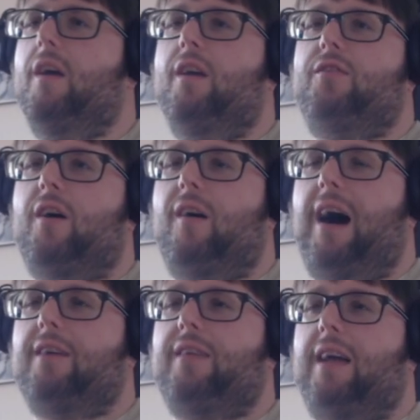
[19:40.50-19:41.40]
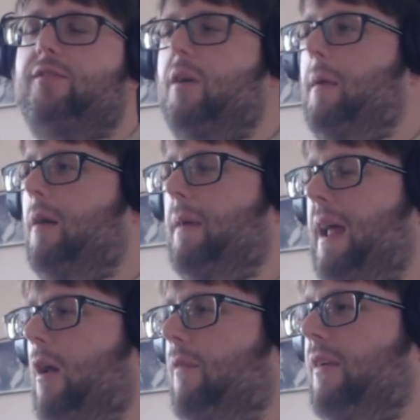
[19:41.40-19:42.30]
So that's coming up. And
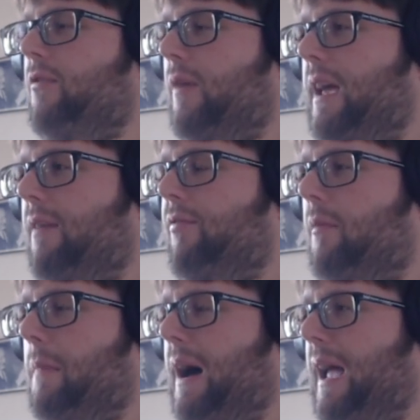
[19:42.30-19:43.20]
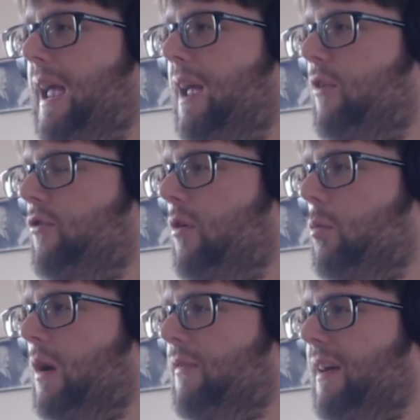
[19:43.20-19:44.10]
then obviously for my Doom
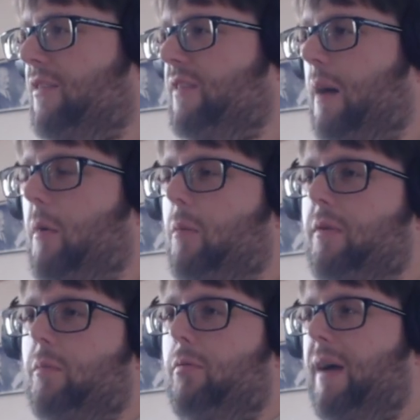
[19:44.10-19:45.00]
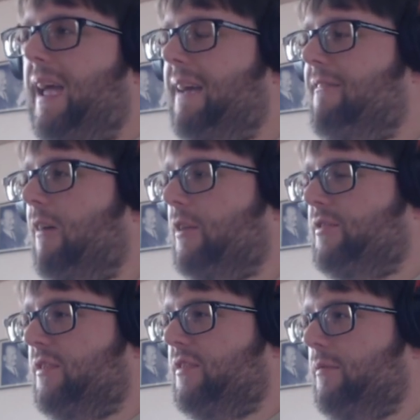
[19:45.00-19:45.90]
WOD list, I'm hoping to play
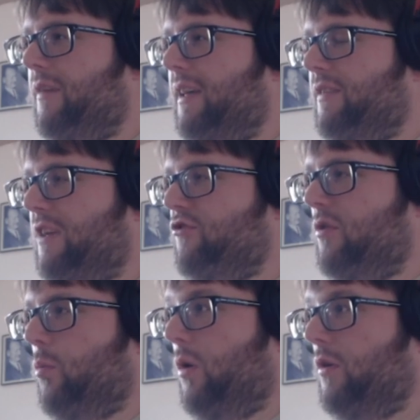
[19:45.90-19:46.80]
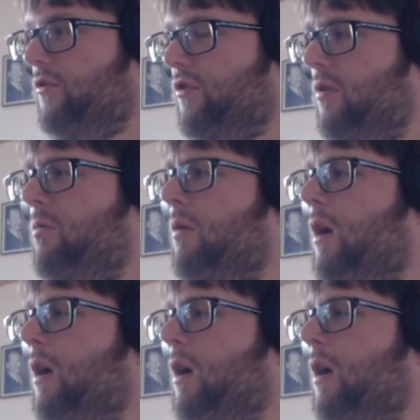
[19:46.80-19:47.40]
Lost Civilization 1 and 2,